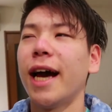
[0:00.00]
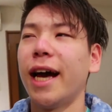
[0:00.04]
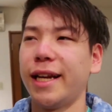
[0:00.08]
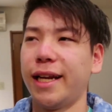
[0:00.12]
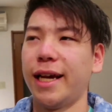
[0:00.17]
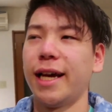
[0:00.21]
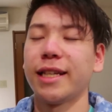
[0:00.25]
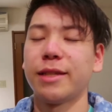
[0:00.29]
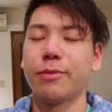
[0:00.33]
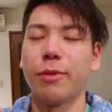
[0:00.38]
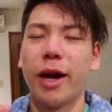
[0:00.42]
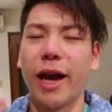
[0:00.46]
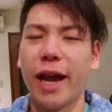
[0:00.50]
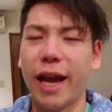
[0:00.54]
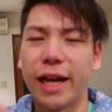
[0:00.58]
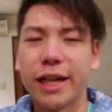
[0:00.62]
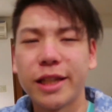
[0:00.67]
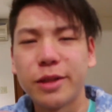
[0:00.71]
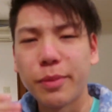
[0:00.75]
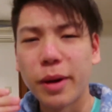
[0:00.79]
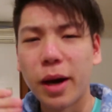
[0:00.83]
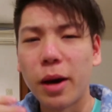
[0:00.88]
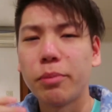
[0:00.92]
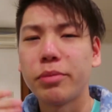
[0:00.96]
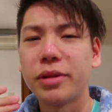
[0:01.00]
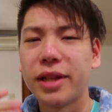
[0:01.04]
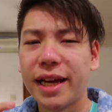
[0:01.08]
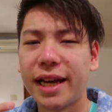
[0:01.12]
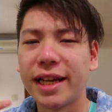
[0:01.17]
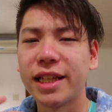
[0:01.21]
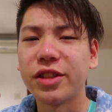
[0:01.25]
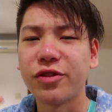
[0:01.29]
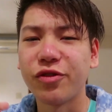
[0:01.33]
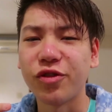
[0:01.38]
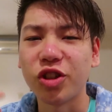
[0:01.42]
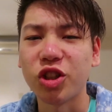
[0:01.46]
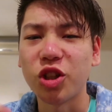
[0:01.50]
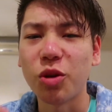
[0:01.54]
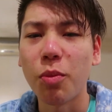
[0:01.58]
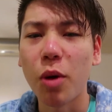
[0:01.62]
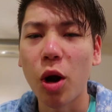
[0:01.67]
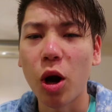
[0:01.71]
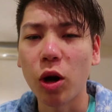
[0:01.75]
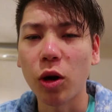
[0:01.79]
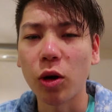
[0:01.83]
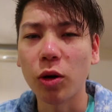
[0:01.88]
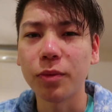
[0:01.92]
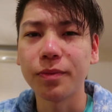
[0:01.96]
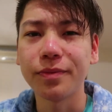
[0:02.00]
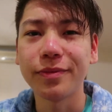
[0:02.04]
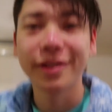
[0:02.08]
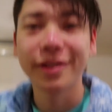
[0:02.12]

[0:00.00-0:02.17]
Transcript: Had to ask my aunt about plans for tomorrow.